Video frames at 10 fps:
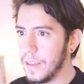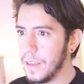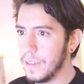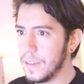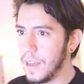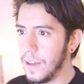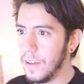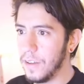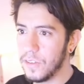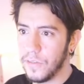is
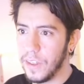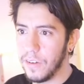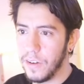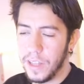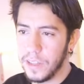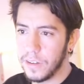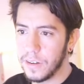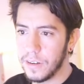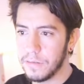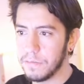a video
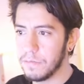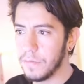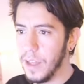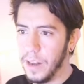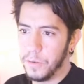editor, and